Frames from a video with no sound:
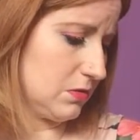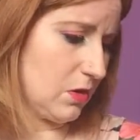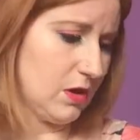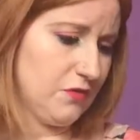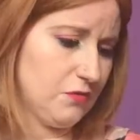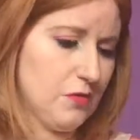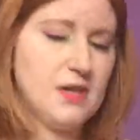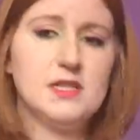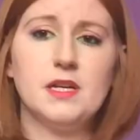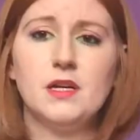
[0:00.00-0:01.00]
Can't even
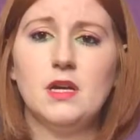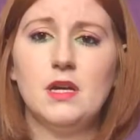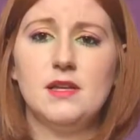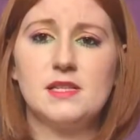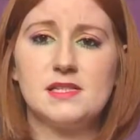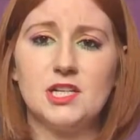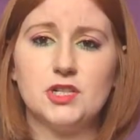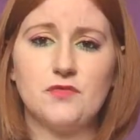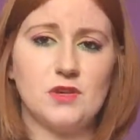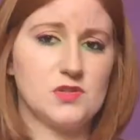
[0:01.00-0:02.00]
read it. There's a
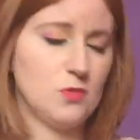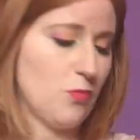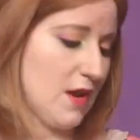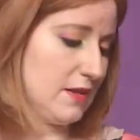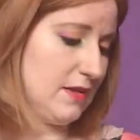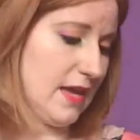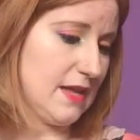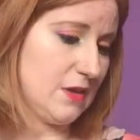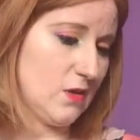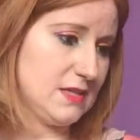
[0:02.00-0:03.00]
sketch of Russell Brand
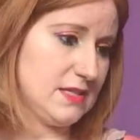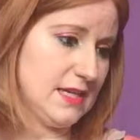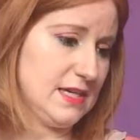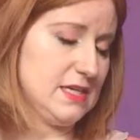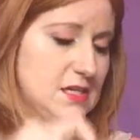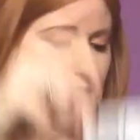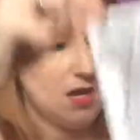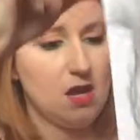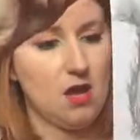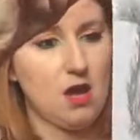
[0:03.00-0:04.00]
there that I did.
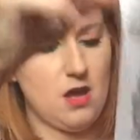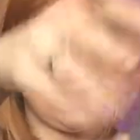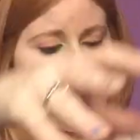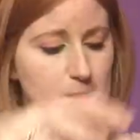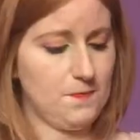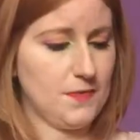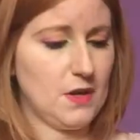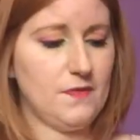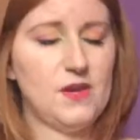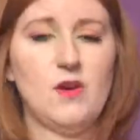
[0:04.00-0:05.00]

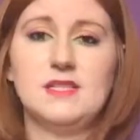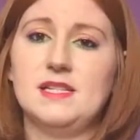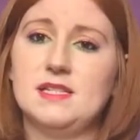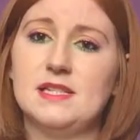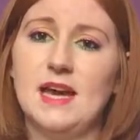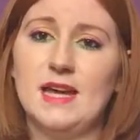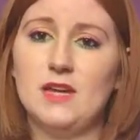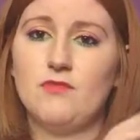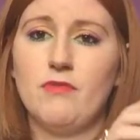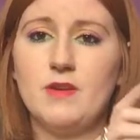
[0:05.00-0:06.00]
Then I did
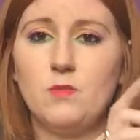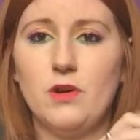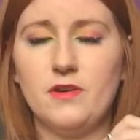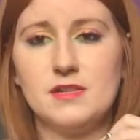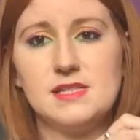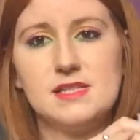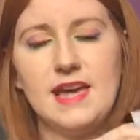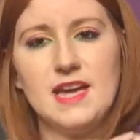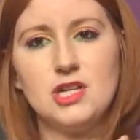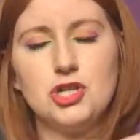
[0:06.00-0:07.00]
a reworked
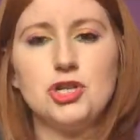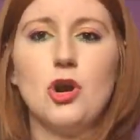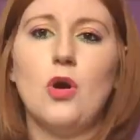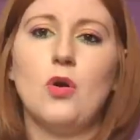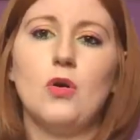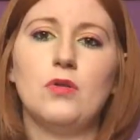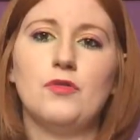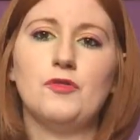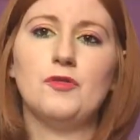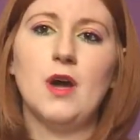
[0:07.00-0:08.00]
sketch
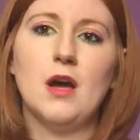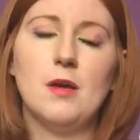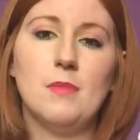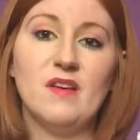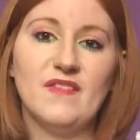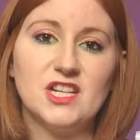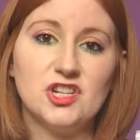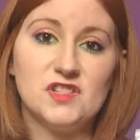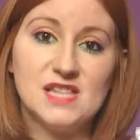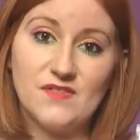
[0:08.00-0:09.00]
of
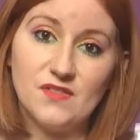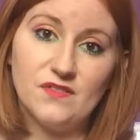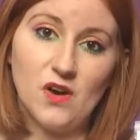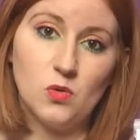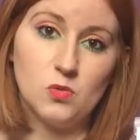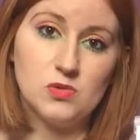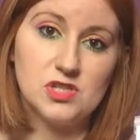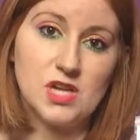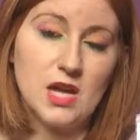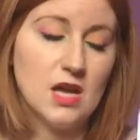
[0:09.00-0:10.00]
Avenged Sevenfold's